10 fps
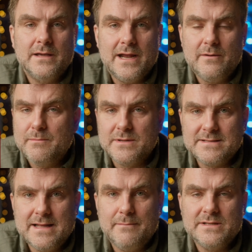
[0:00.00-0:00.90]
Here we
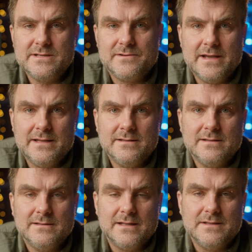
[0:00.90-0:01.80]
must demonstrate
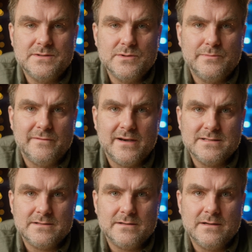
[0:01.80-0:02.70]
that the
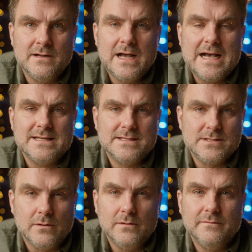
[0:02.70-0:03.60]
supervisor has
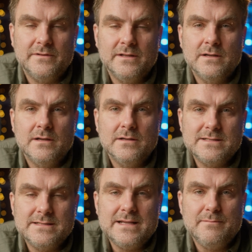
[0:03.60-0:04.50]
solved
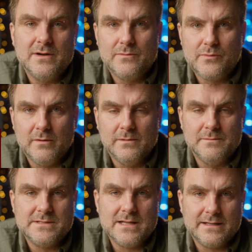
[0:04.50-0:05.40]
similar
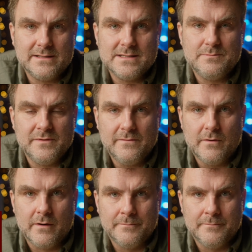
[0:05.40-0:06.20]
problems like this before,